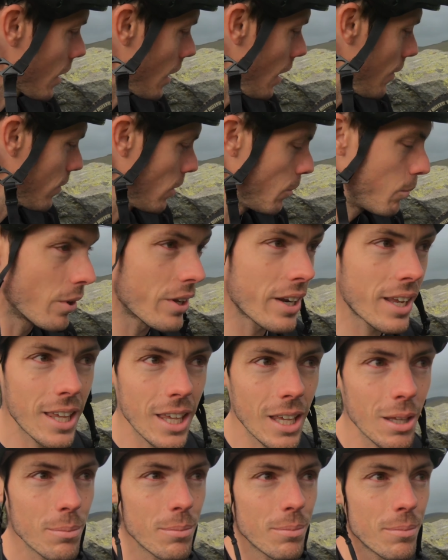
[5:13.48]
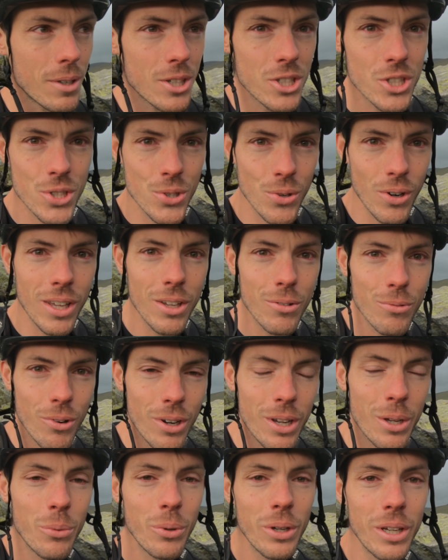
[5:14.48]
if you want to keep a straight
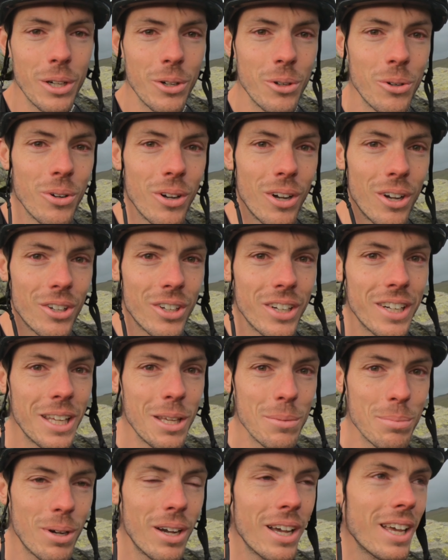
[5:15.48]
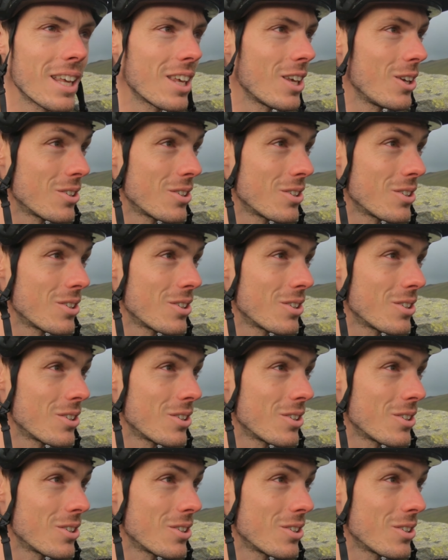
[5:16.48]
rear wheel on an e-bike,